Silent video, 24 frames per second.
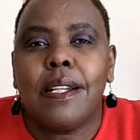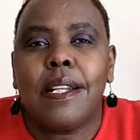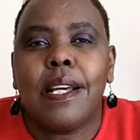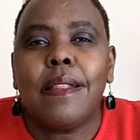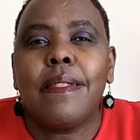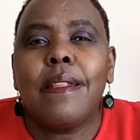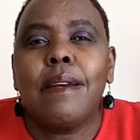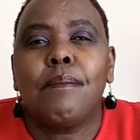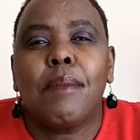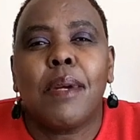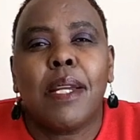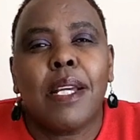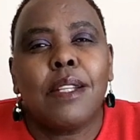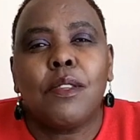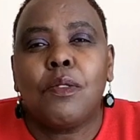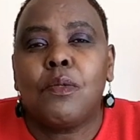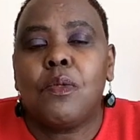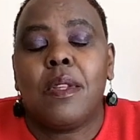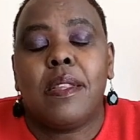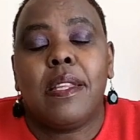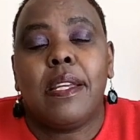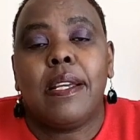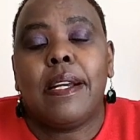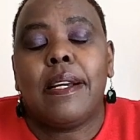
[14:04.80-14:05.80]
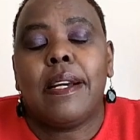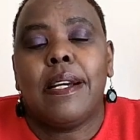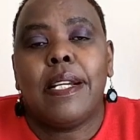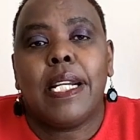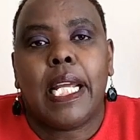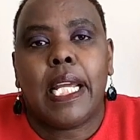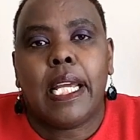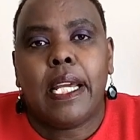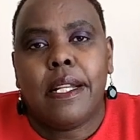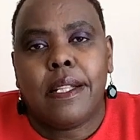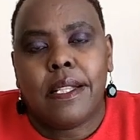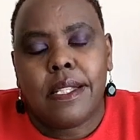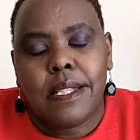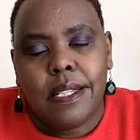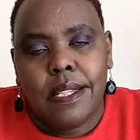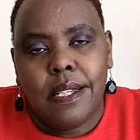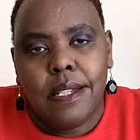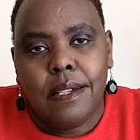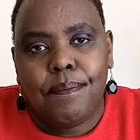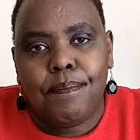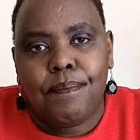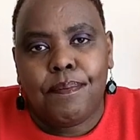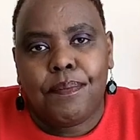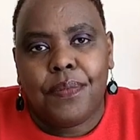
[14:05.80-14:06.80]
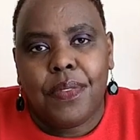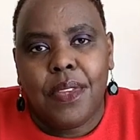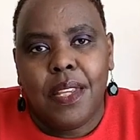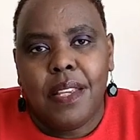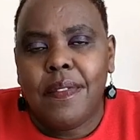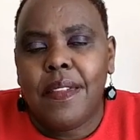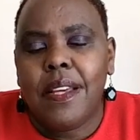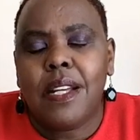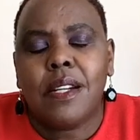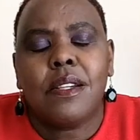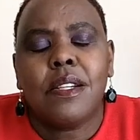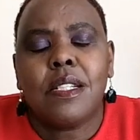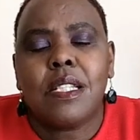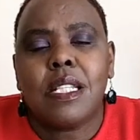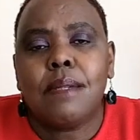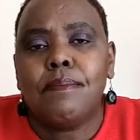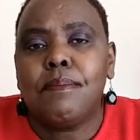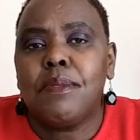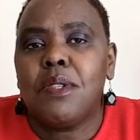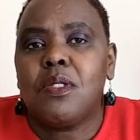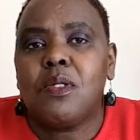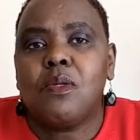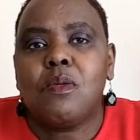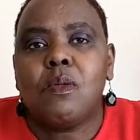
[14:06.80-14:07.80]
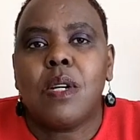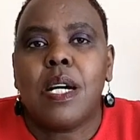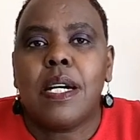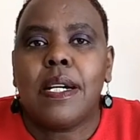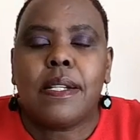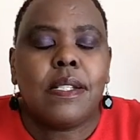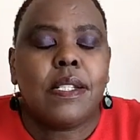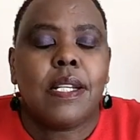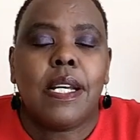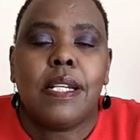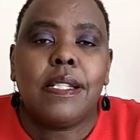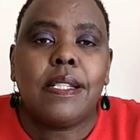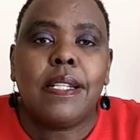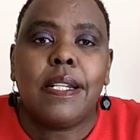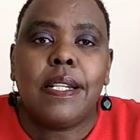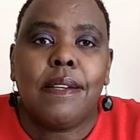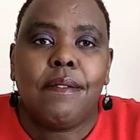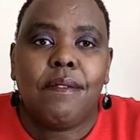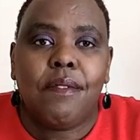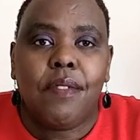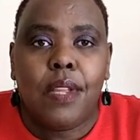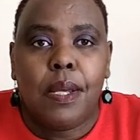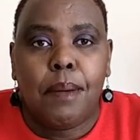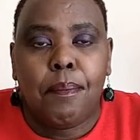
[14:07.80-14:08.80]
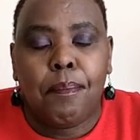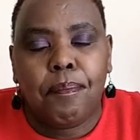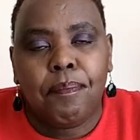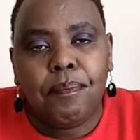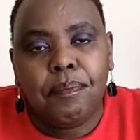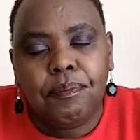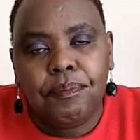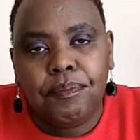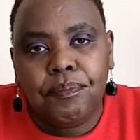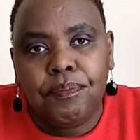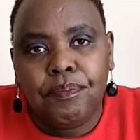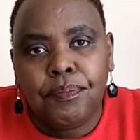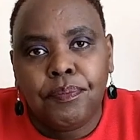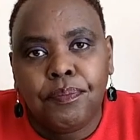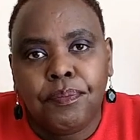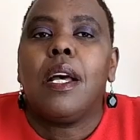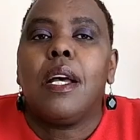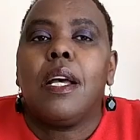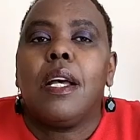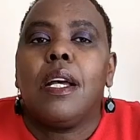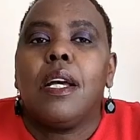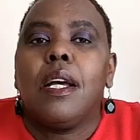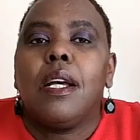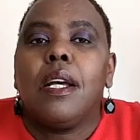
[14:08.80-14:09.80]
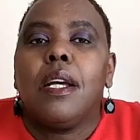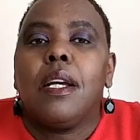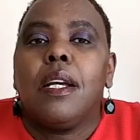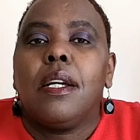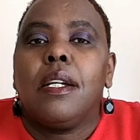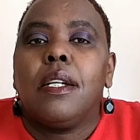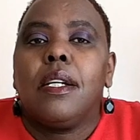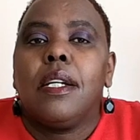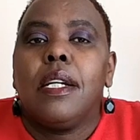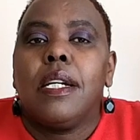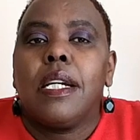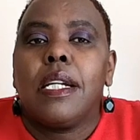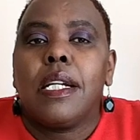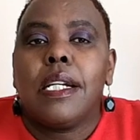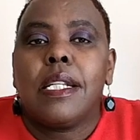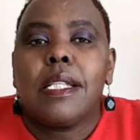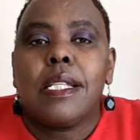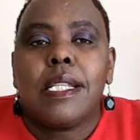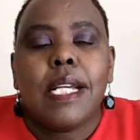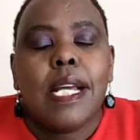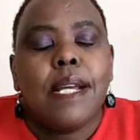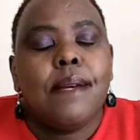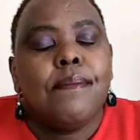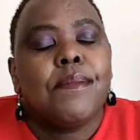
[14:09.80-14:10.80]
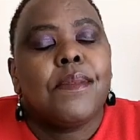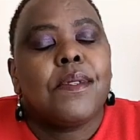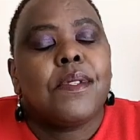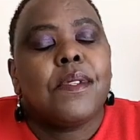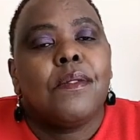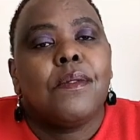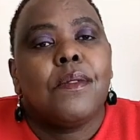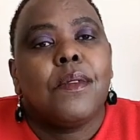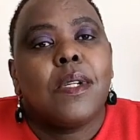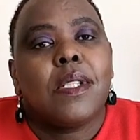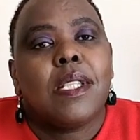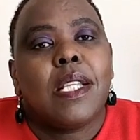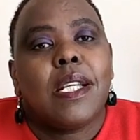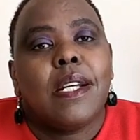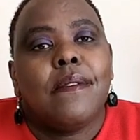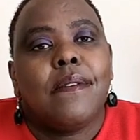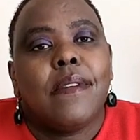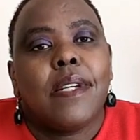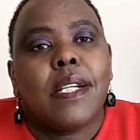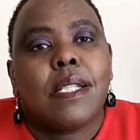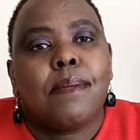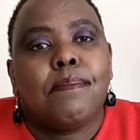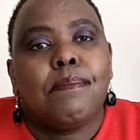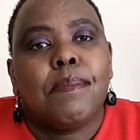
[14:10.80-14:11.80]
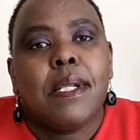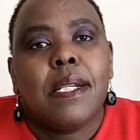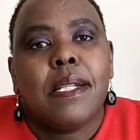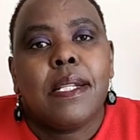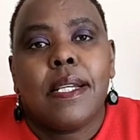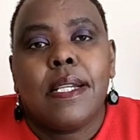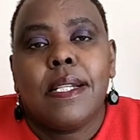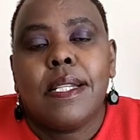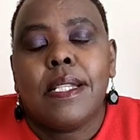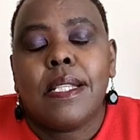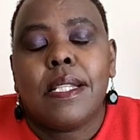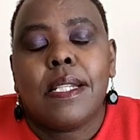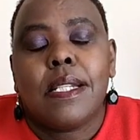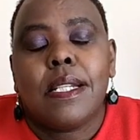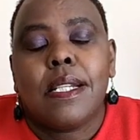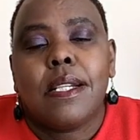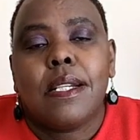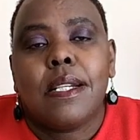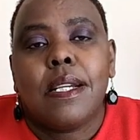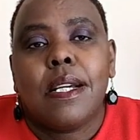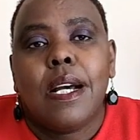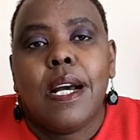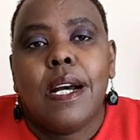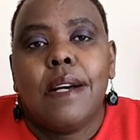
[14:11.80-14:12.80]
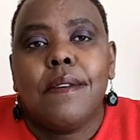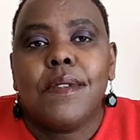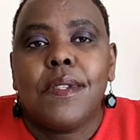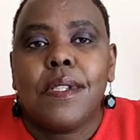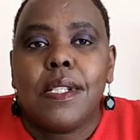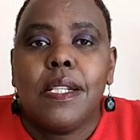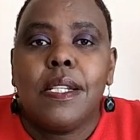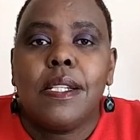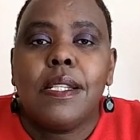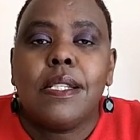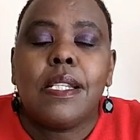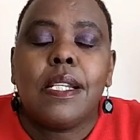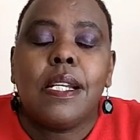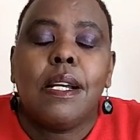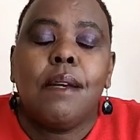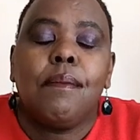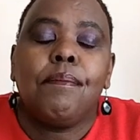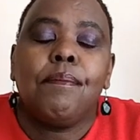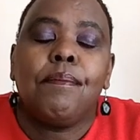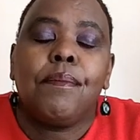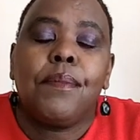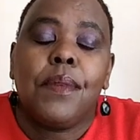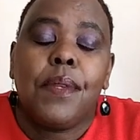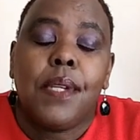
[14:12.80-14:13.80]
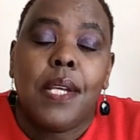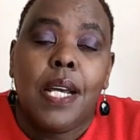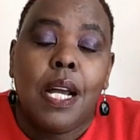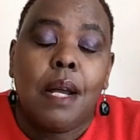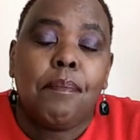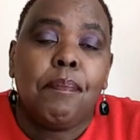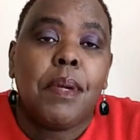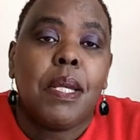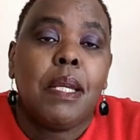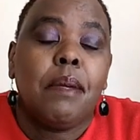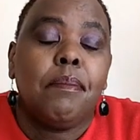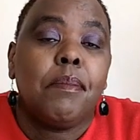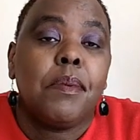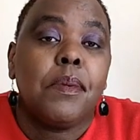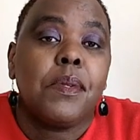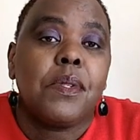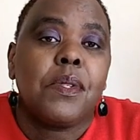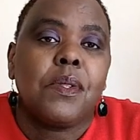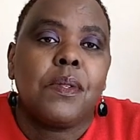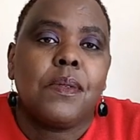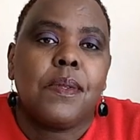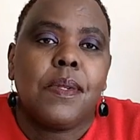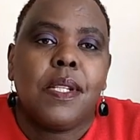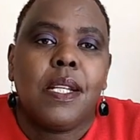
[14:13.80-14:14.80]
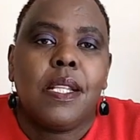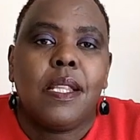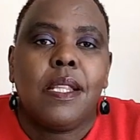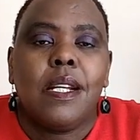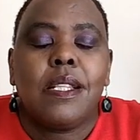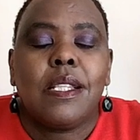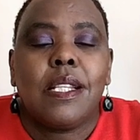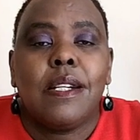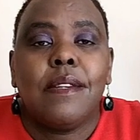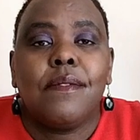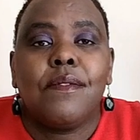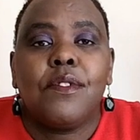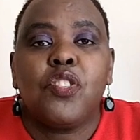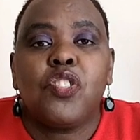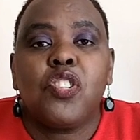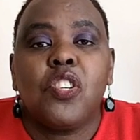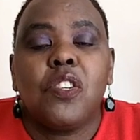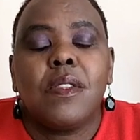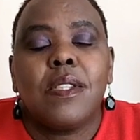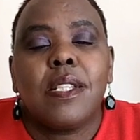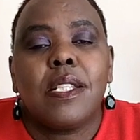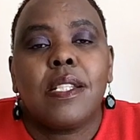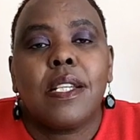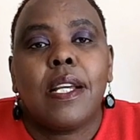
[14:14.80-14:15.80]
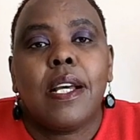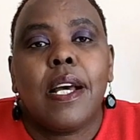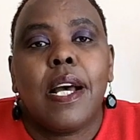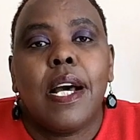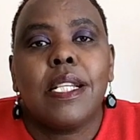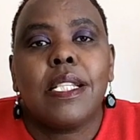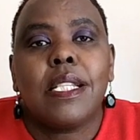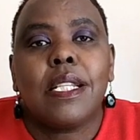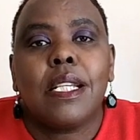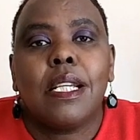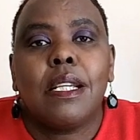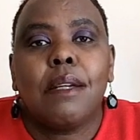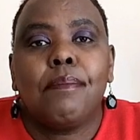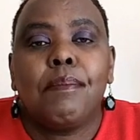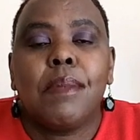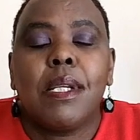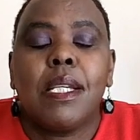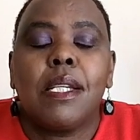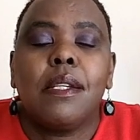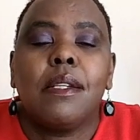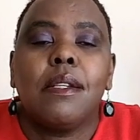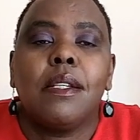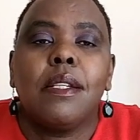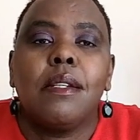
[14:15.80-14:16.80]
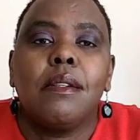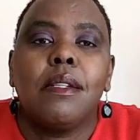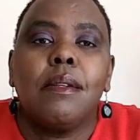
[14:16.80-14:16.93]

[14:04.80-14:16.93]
Let them get what they can get. If they're not able to work, just leave them. And at times of what I've experienced, I've seen some young people, students that I've taught, asking me,